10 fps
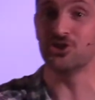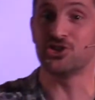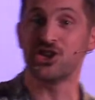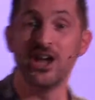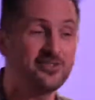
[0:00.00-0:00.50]
you're
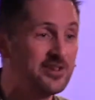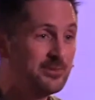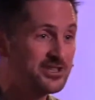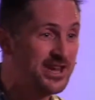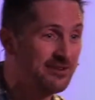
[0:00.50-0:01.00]
just
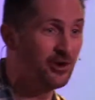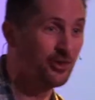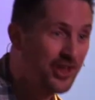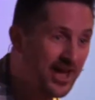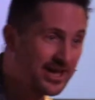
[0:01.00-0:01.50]
chasing
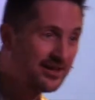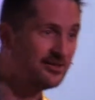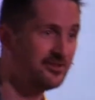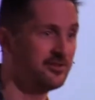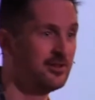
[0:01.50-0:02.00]
material
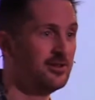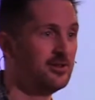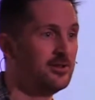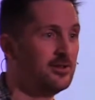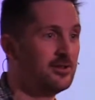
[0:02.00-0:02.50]
things,
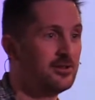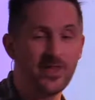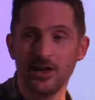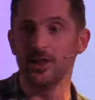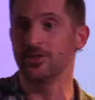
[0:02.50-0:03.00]

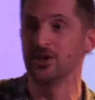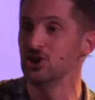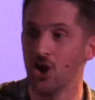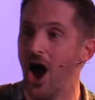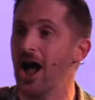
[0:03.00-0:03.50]

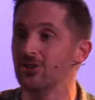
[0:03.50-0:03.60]
then you're not